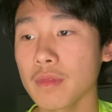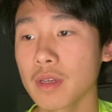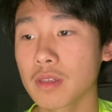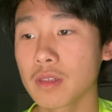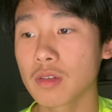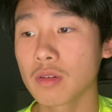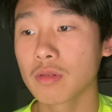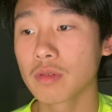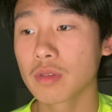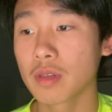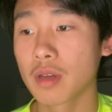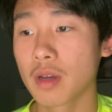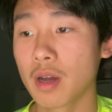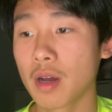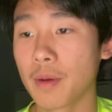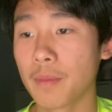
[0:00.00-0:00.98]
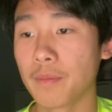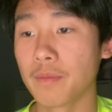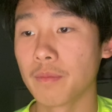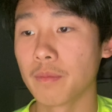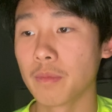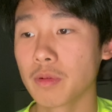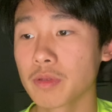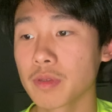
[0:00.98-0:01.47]
So
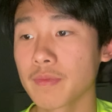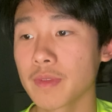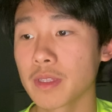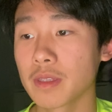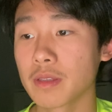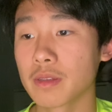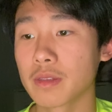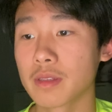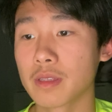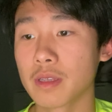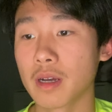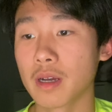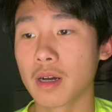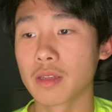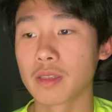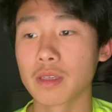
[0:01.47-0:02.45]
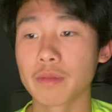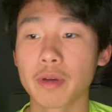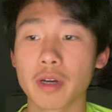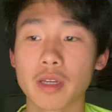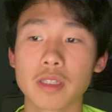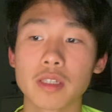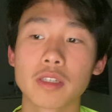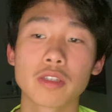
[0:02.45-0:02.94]
most of the
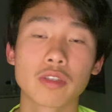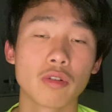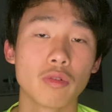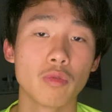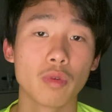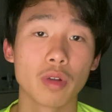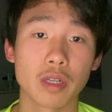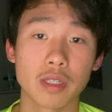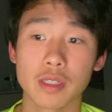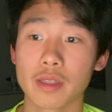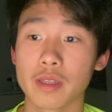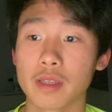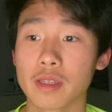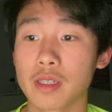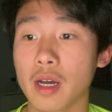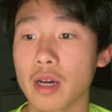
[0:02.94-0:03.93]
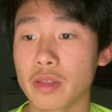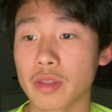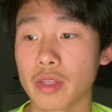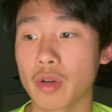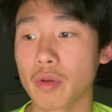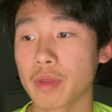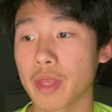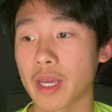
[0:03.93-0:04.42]
DMARDs still works in this
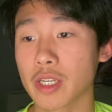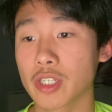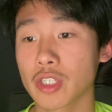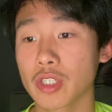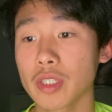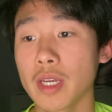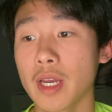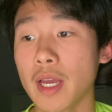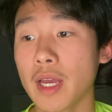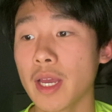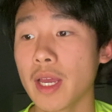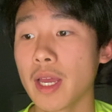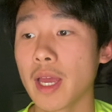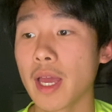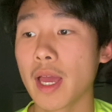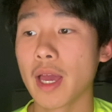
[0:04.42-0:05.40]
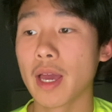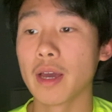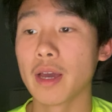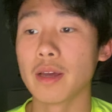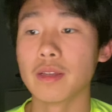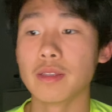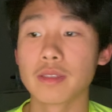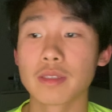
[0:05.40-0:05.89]
unknown action,
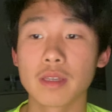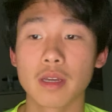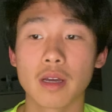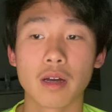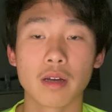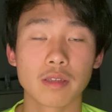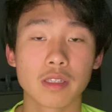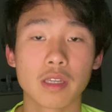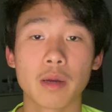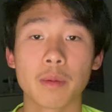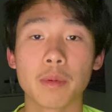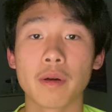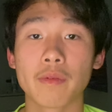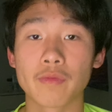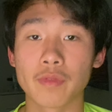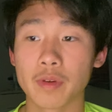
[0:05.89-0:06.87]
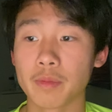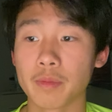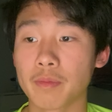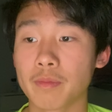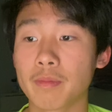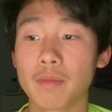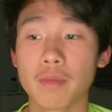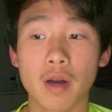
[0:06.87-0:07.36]
and some of
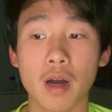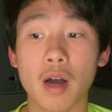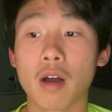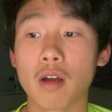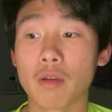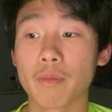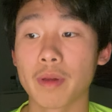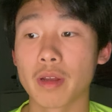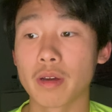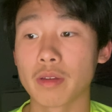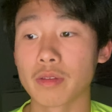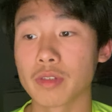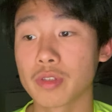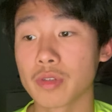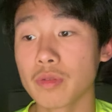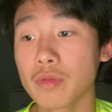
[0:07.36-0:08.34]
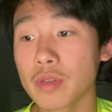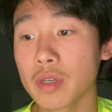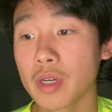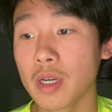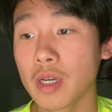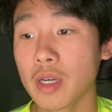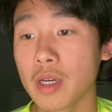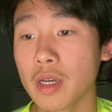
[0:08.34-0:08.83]
them are better understood,
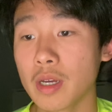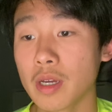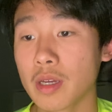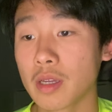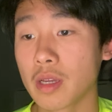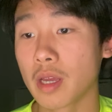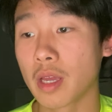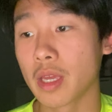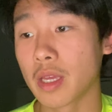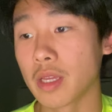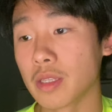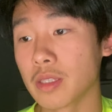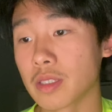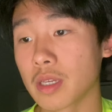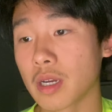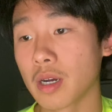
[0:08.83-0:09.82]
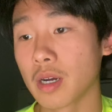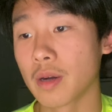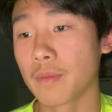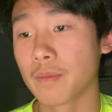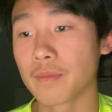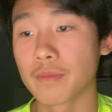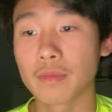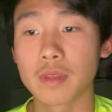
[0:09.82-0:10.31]
and
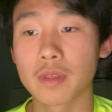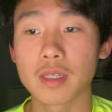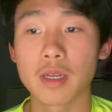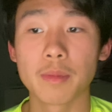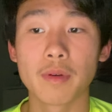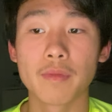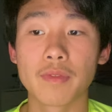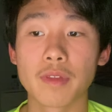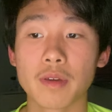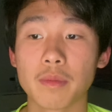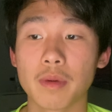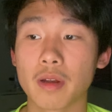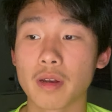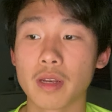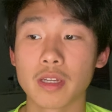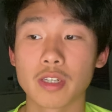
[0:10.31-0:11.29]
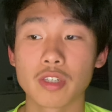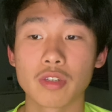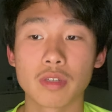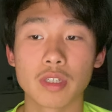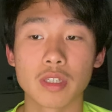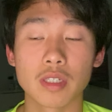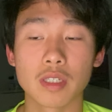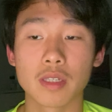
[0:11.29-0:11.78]
some of them are literally
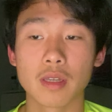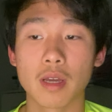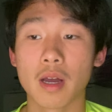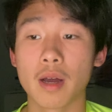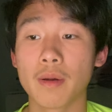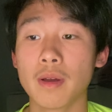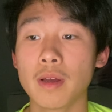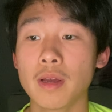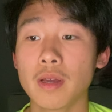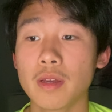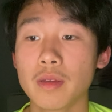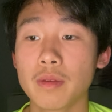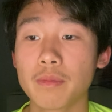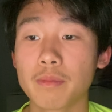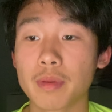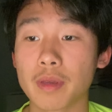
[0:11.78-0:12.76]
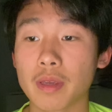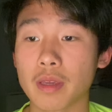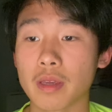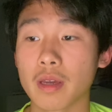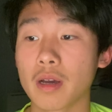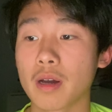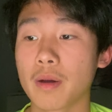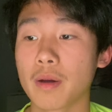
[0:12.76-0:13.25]
just being